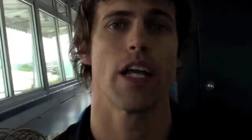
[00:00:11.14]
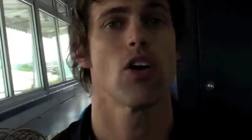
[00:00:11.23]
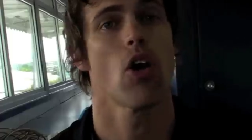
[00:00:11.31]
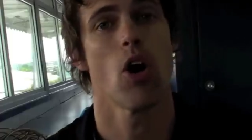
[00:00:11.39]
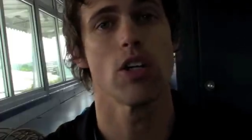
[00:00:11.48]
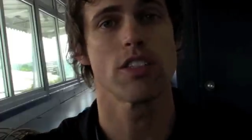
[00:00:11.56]

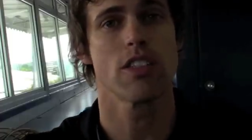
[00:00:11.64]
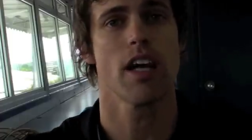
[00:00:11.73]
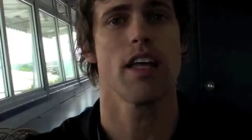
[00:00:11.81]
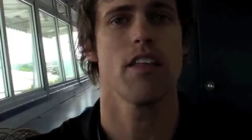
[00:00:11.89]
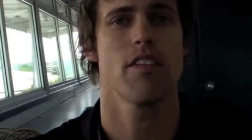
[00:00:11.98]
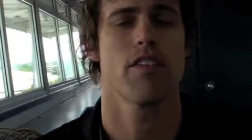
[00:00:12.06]
here on
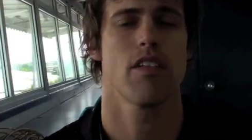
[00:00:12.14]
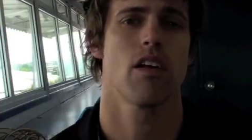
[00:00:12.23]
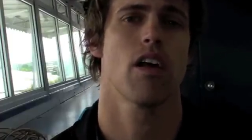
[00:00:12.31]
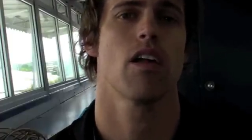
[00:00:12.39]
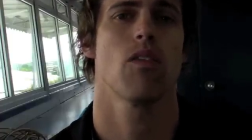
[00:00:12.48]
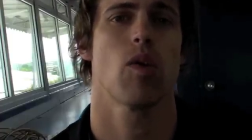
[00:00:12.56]
site
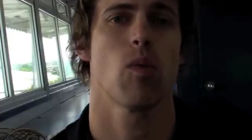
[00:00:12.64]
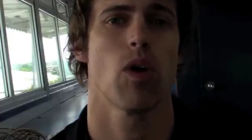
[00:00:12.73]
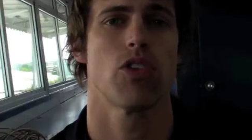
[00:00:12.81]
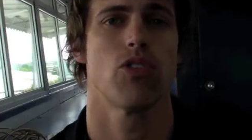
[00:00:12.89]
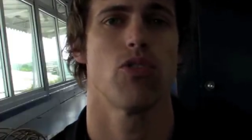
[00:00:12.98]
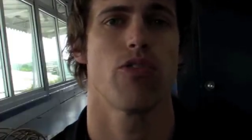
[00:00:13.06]
and we
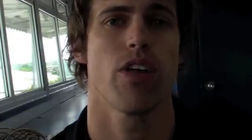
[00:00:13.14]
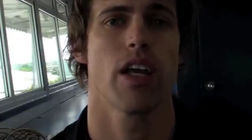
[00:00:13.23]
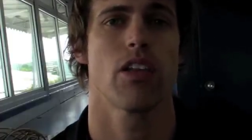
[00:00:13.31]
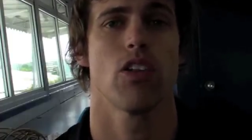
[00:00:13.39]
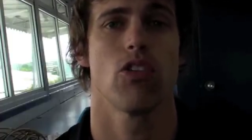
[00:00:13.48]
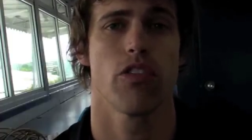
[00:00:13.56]
want to
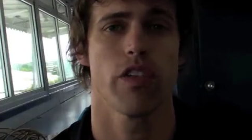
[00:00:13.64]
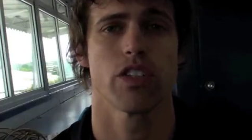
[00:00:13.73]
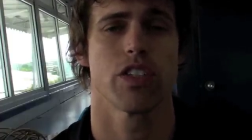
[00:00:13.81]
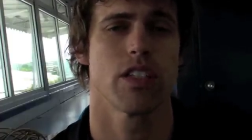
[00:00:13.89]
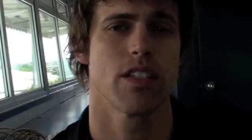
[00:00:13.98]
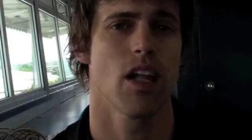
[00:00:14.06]
thank the
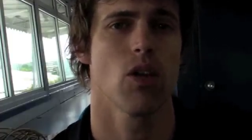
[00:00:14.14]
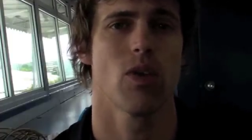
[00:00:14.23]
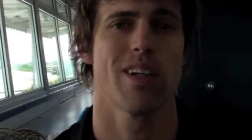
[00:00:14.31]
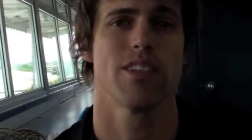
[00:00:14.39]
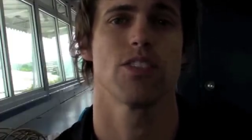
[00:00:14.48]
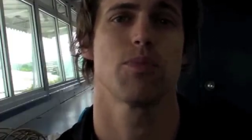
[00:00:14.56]
University of
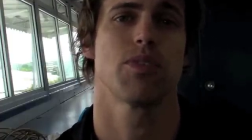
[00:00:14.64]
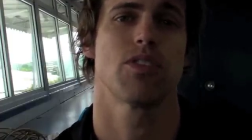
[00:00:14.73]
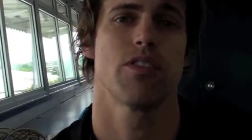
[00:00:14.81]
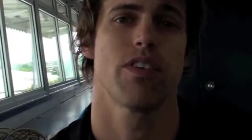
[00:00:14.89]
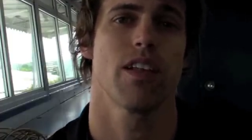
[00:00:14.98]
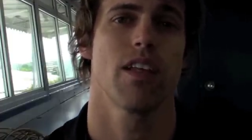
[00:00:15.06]
Delaware and
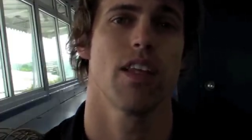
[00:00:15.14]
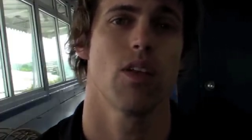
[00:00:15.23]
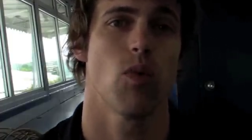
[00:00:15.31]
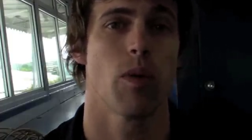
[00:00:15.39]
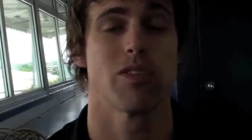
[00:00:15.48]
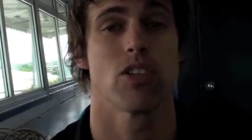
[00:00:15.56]
specifically the
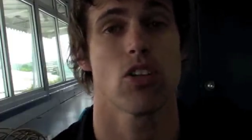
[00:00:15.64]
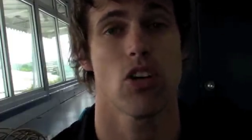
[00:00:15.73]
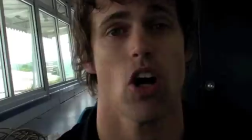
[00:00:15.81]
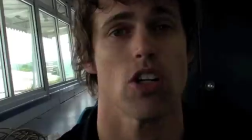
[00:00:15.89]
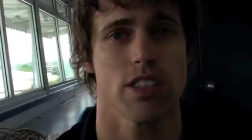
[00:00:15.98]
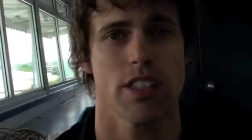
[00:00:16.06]
women's
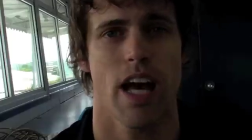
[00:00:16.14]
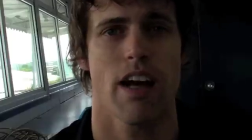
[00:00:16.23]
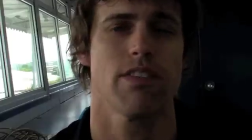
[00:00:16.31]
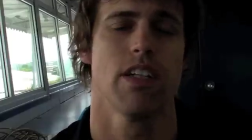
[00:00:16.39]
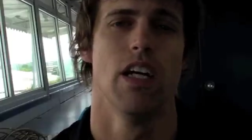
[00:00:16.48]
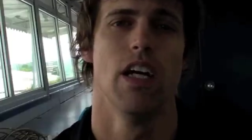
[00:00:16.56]
lacrosse
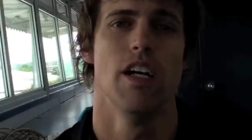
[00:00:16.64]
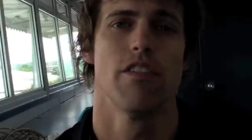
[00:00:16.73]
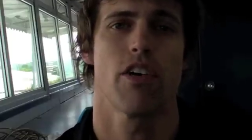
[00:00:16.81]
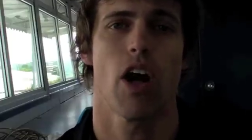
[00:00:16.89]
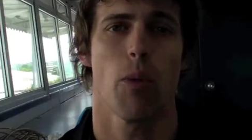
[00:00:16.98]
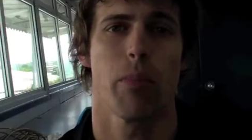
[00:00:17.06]
staff
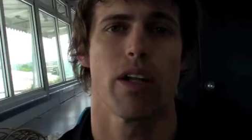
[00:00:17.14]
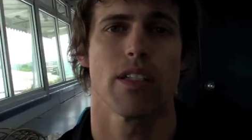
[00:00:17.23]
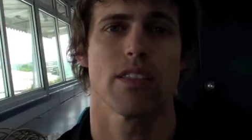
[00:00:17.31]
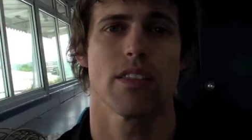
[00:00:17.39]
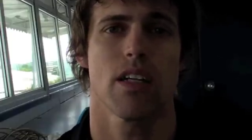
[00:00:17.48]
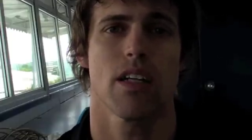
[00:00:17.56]
for helping
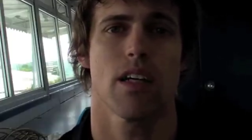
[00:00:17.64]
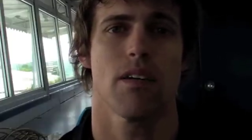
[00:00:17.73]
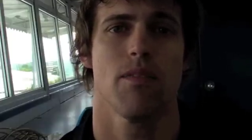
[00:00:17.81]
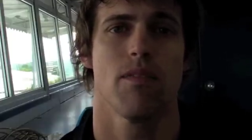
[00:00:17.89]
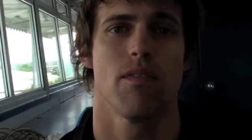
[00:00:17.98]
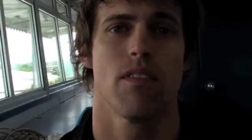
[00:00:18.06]
us uh,
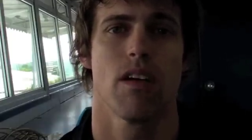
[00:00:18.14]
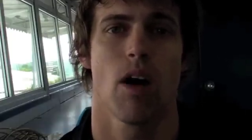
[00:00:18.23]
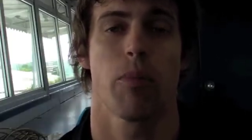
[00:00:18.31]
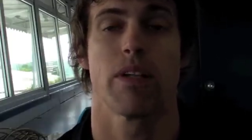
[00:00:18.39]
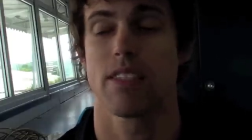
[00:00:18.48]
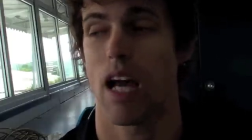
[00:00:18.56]

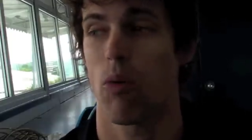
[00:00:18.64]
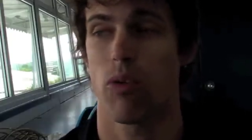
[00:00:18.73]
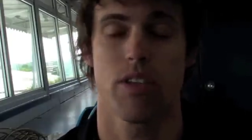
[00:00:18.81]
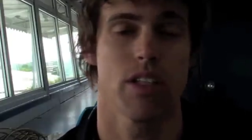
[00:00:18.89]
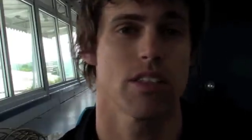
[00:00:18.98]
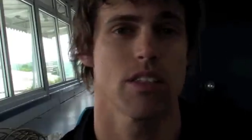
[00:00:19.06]
helping us out
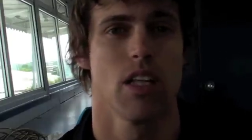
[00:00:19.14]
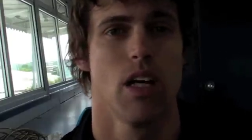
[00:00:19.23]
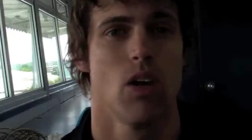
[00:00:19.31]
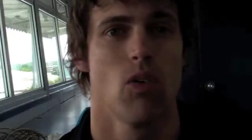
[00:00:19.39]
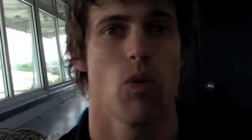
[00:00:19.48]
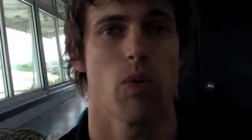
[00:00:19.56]
with this,
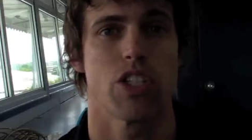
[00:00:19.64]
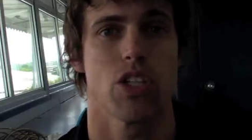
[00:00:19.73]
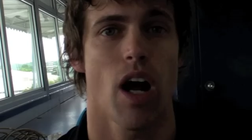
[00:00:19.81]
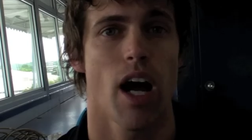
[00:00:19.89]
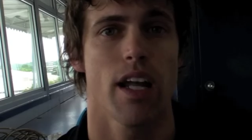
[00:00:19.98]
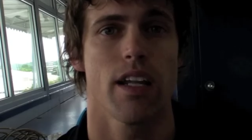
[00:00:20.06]
what we
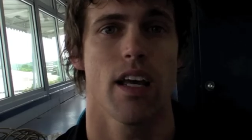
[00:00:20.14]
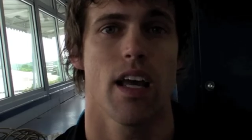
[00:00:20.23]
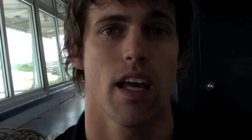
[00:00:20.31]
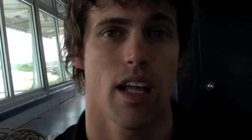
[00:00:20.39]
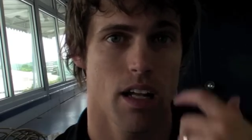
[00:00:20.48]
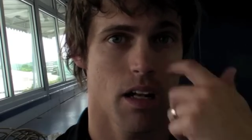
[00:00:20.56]
tried
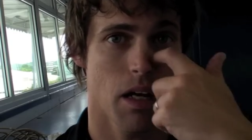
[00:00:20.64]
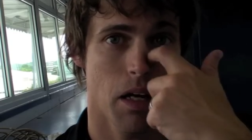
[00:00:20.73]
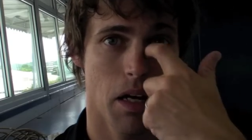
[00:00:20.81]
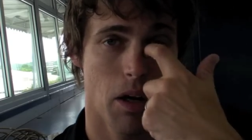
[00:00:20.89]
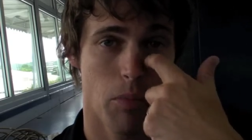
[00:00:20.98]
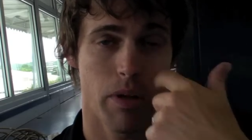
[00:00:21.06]
and
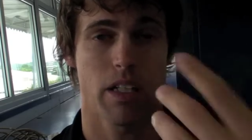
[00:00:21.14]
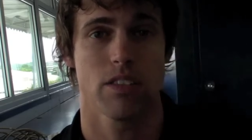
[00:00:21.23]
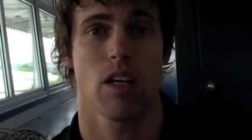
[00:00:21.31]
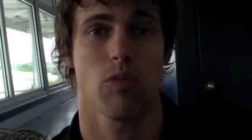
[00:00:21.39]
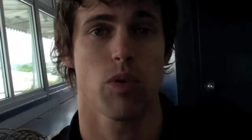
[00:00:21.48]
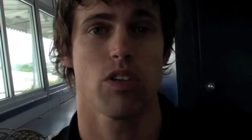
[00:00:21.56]
uh, helping
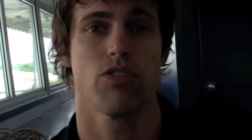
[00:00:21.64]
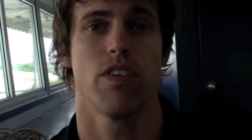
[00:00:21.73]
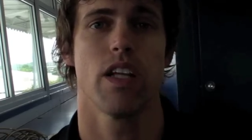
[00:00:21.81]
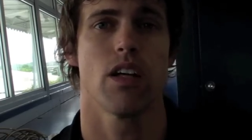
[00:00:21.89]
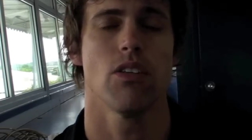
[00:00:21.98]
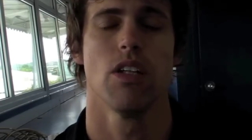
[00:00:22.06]
us out with this
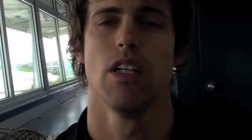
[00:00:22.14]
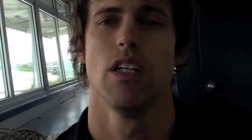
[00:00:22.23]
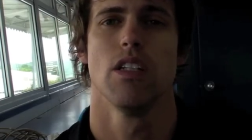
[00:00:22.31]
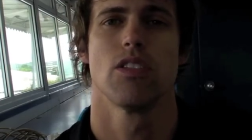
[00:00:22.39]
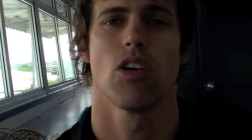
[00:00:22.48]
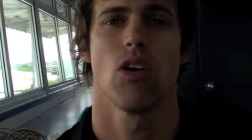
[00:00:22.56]
video.
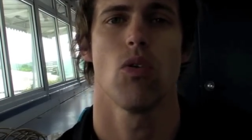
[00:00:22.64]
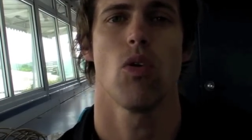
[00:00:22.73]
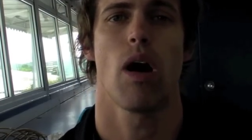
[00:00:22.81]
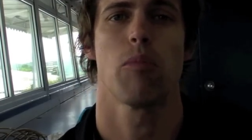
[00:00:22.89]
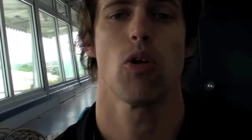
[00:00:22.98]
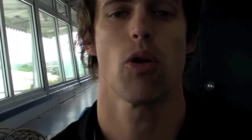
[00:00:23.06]
So
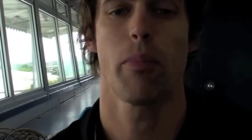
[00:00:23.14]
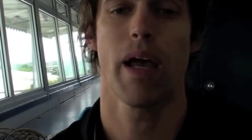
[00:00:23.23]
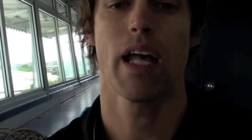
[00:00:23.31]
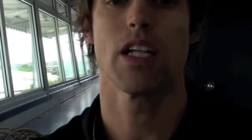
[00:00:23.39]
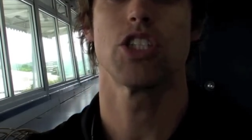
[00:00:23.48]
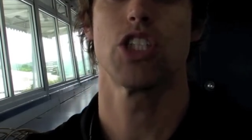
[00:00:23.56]
I'm going to
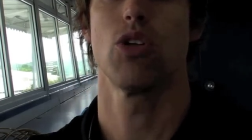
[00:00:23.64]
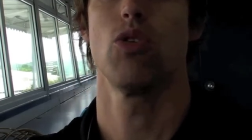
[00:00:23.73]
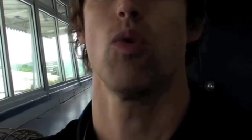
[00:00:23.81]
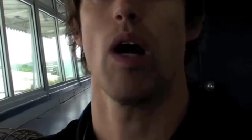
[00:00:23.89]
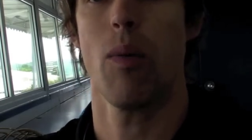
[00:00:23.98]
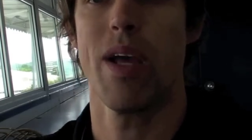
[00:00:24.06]
pan and show
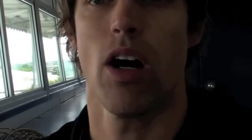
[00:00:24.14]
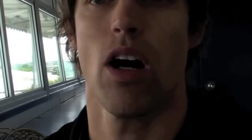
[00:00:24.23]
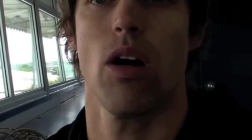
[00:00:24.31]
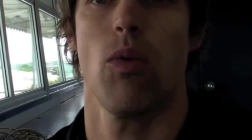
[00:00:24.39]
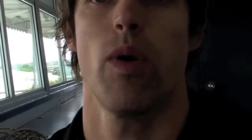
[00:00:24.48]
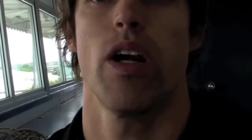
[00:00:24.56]
you where we
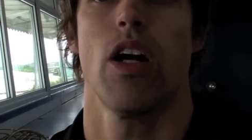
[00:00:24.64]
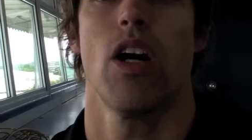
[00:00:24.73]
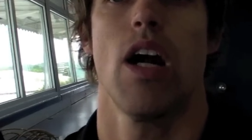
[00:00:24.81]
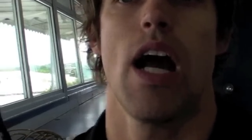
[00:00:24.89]
are. We are